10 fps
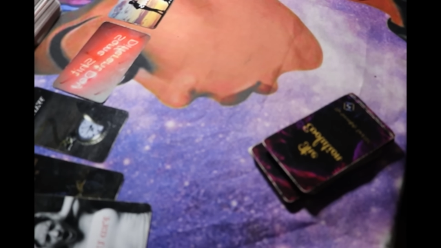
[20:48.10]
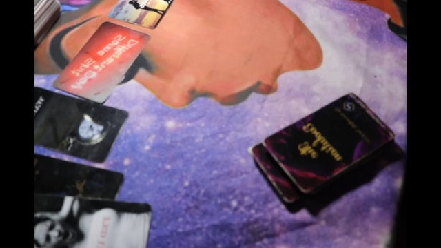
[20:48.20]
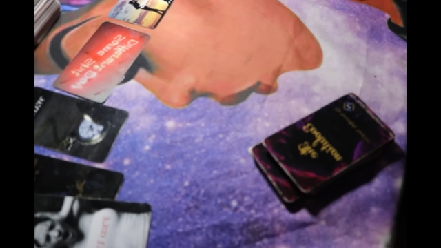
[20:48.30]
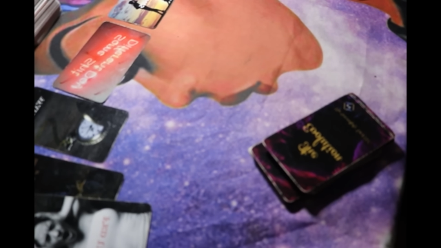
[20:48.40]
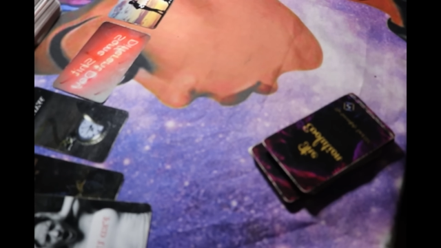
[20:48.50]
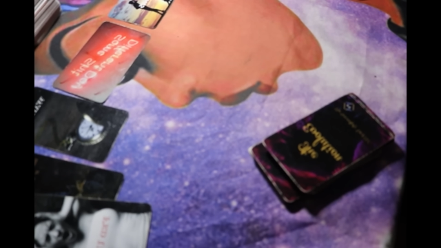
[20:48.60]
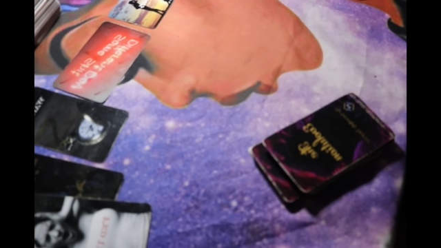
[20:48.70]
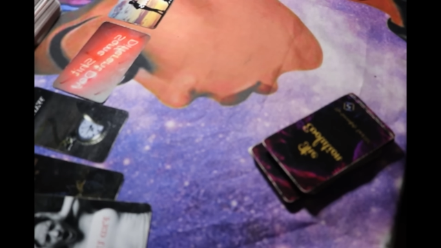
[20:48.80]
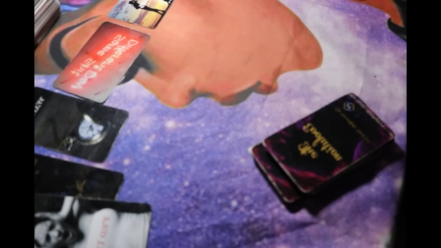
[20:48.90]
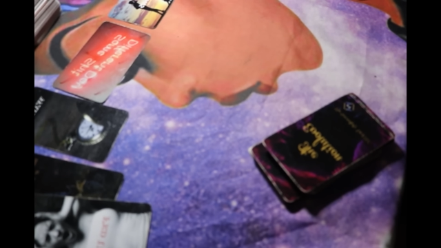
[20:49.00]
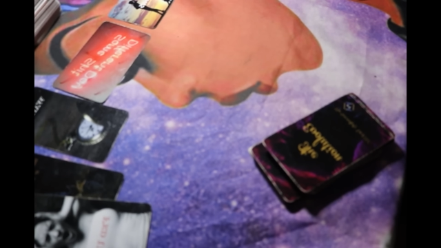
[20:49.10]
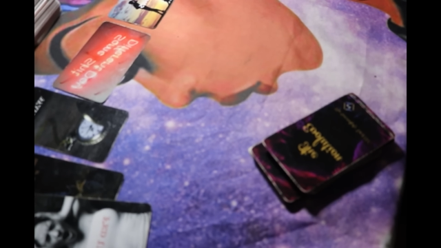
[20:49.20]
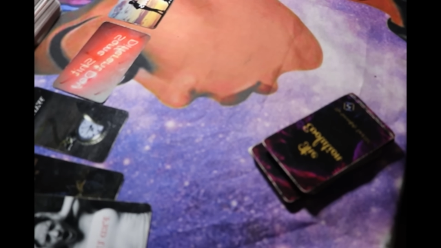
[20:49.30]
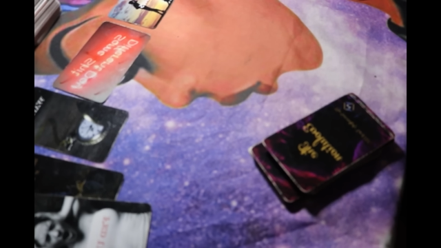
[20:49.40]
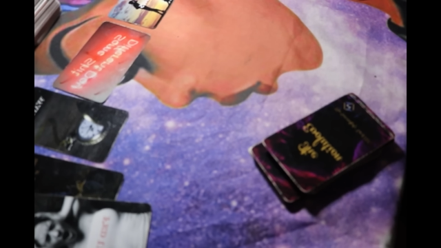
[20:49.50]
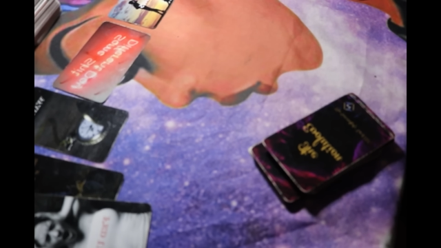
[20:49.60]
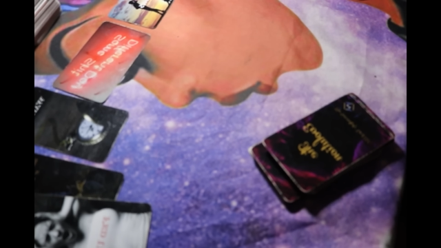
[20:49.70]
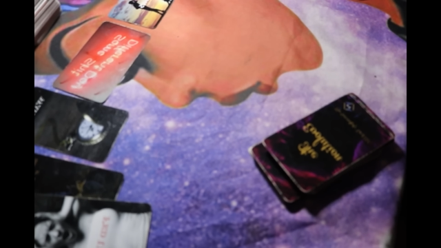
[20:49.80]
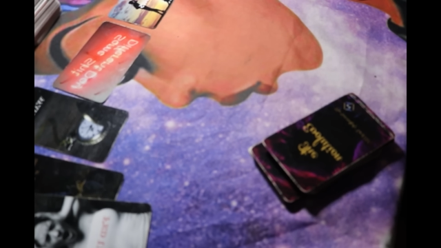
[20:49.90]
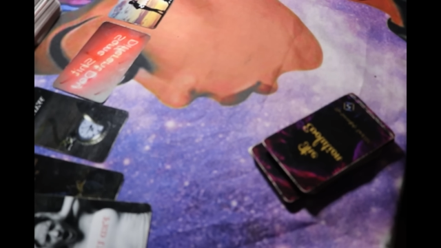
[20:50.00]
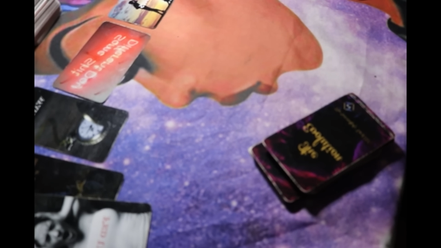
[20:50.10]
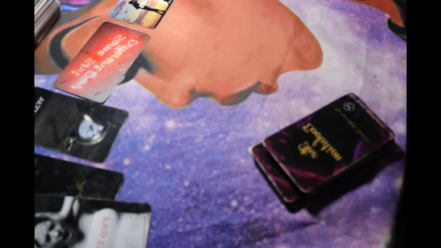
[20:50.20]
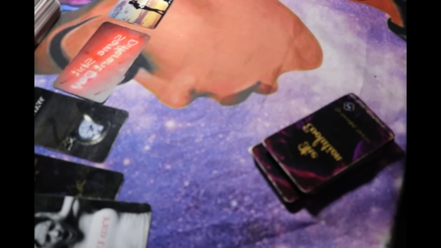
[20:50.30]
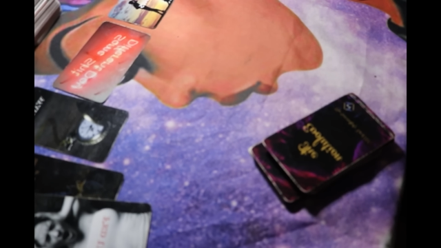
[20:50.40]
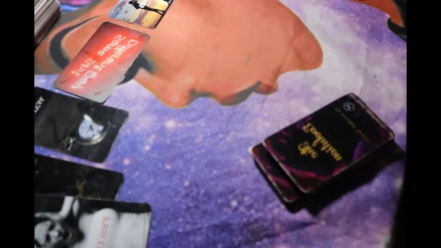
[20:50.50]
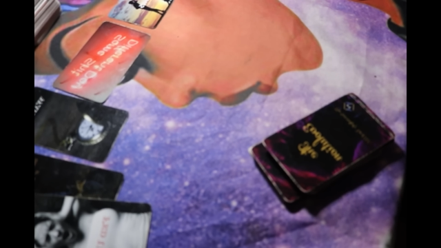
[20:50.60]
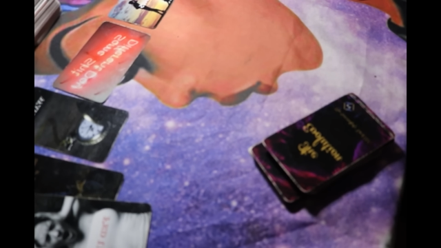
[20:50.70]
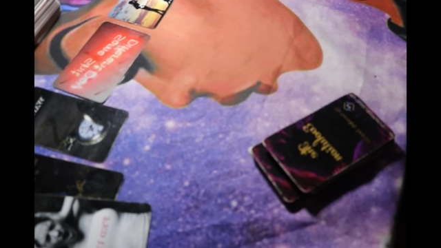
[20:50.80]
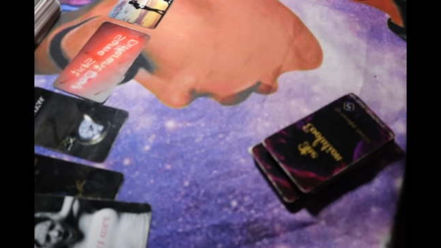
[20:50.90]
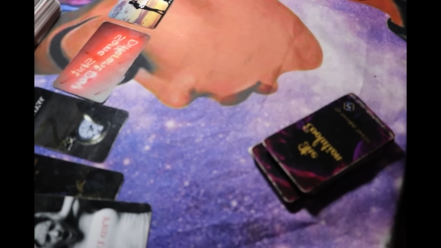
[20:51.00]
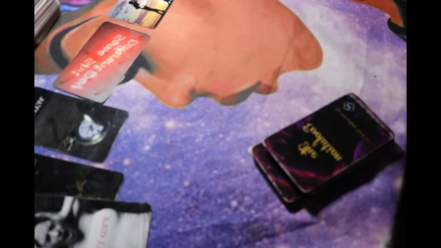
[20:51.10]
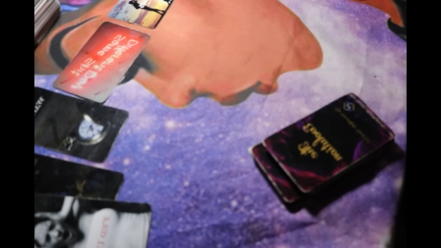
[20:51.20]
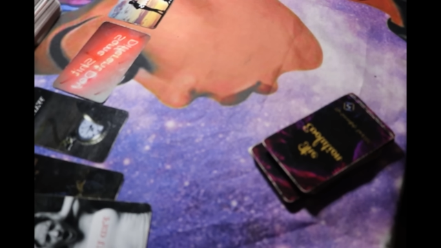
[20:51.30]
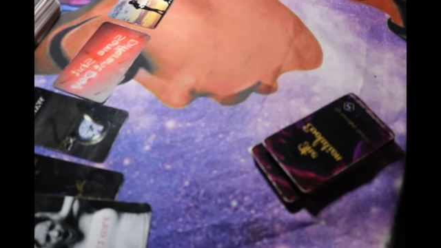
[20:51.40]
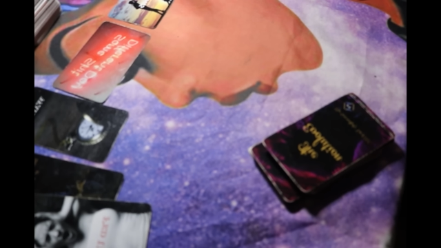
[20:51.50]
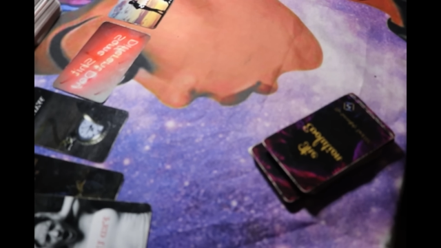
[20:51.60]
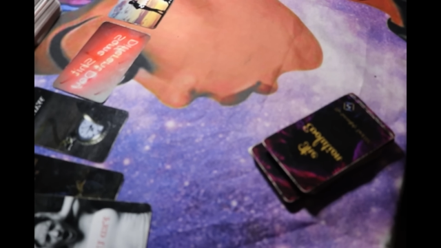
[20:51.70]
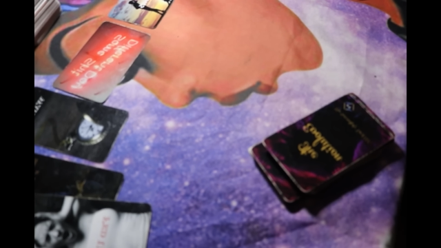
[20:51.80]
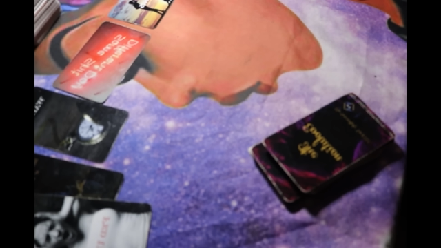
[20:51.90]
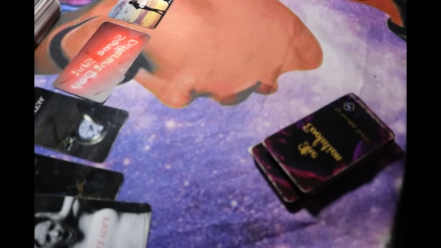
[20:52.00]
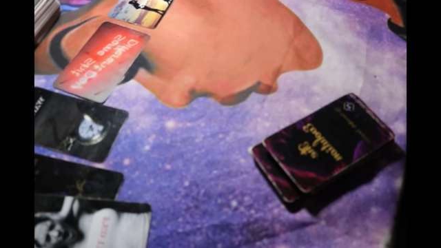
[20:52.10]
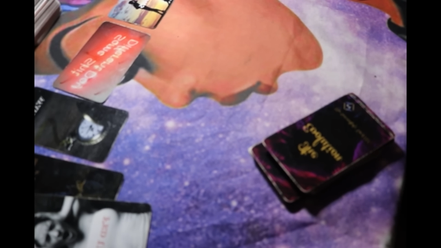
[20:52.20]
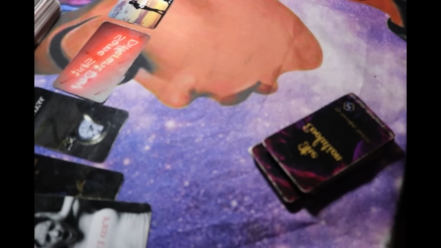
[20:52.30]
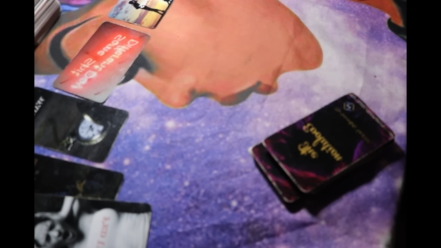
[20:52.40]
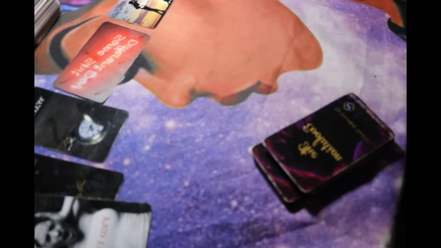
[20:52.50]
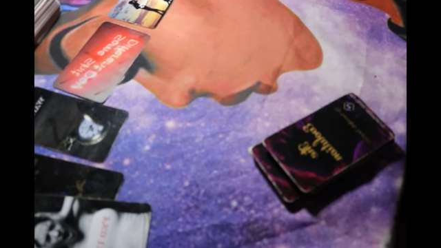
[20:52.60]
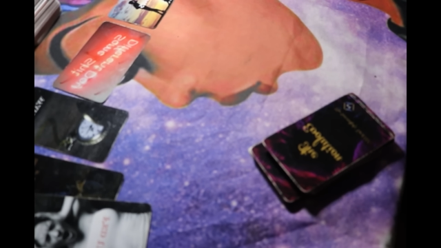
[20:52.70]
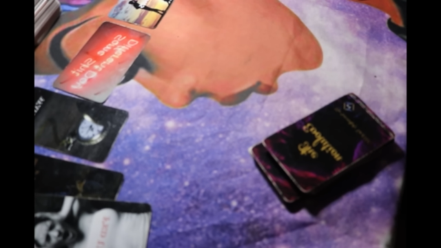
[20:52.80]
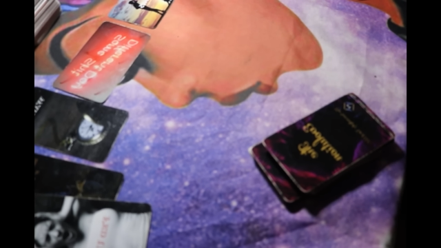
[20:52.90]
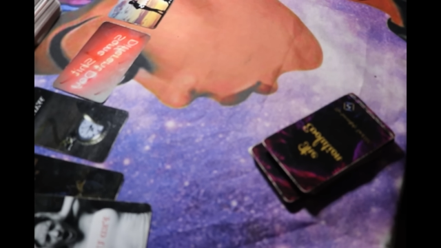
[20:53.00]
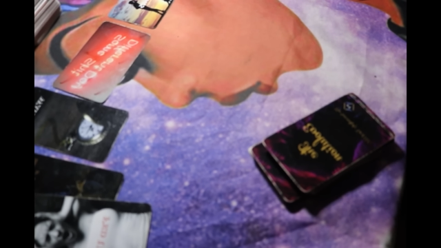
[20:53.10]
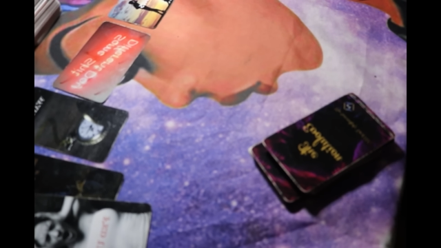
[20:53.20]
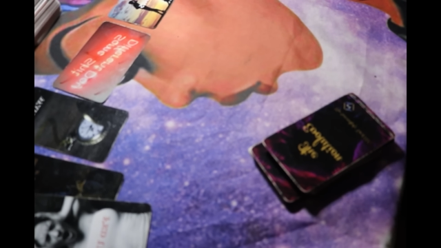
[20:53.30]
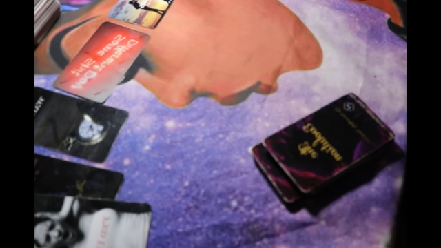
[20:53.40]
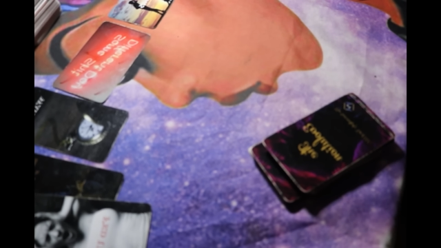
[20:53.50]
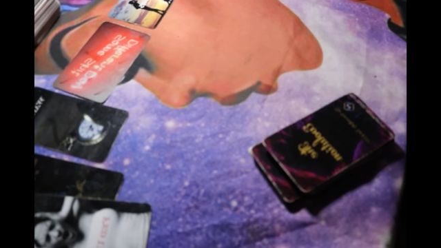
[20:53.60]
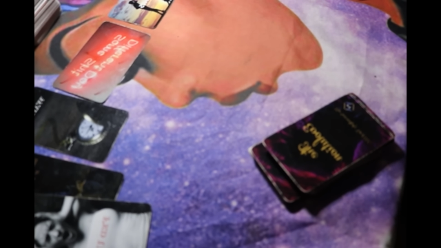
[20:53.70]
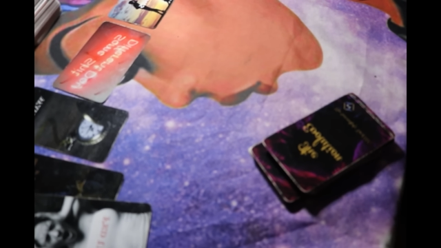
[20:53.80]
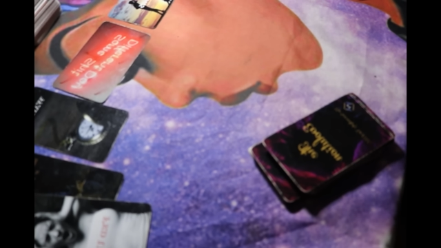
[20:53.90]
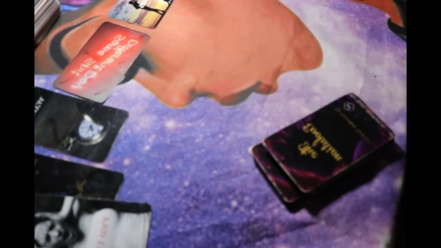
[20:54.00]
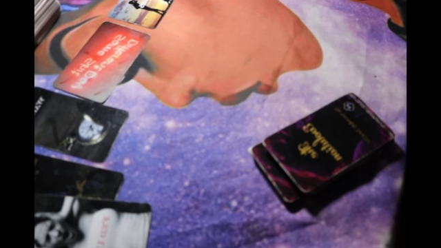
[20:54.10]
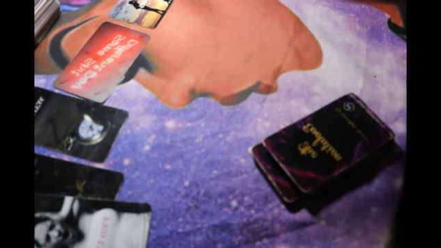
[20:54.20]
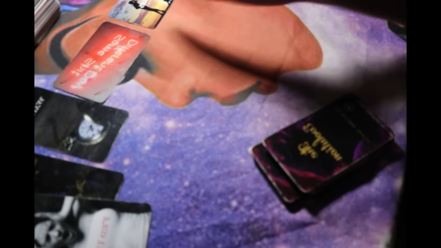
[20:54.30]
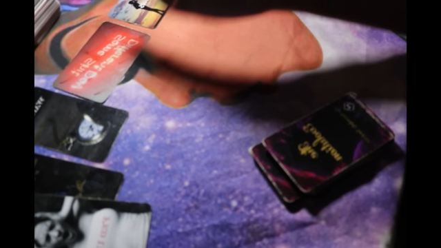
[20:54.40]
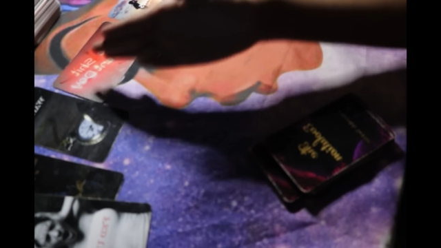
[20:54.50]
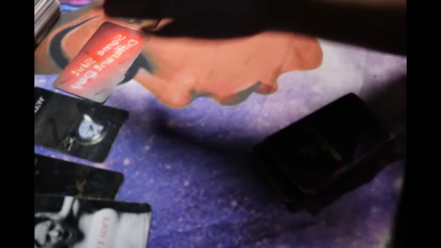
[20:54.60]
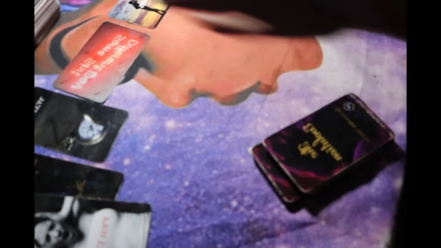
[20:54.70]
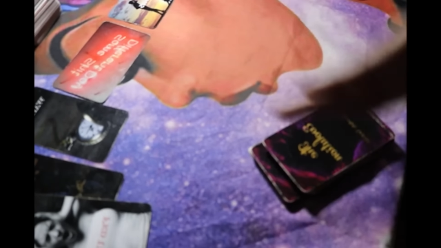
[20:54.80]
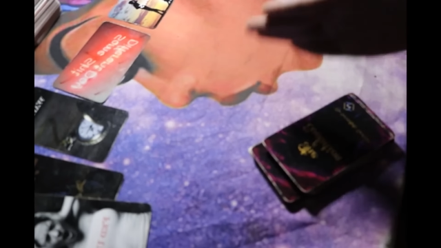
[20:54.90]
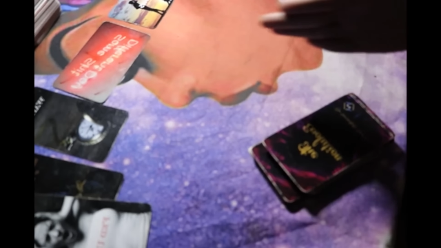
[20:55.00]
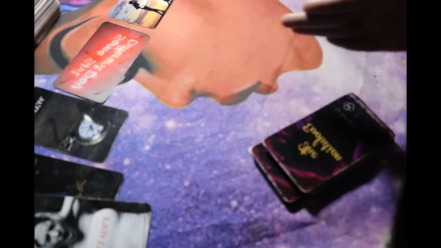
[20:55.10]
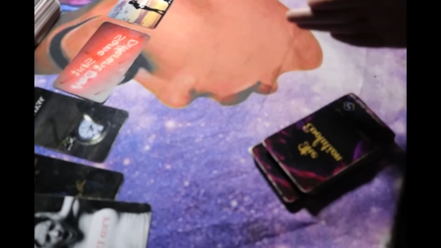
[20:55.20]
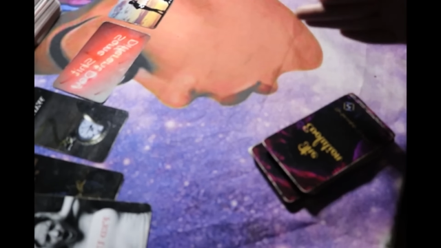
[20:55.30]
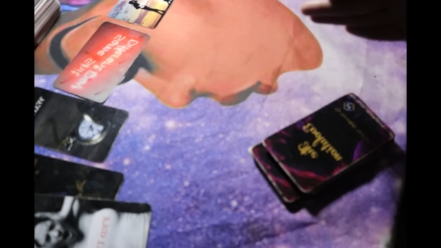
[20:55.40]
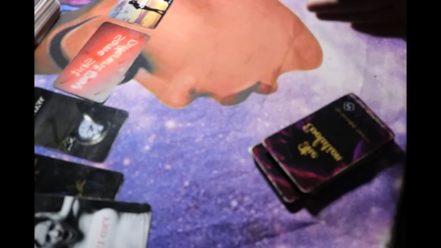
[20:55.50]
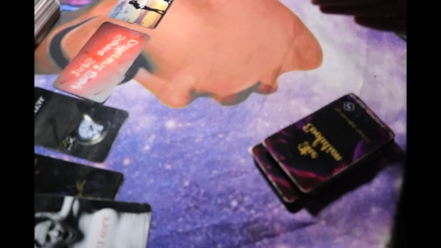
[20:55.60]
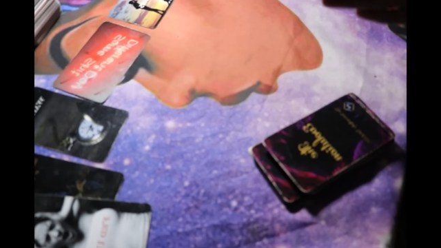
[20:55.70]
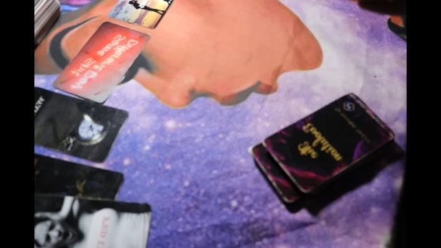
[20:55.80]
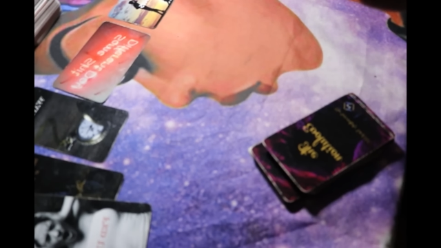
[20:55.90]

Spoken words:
[unreadable: no face in view]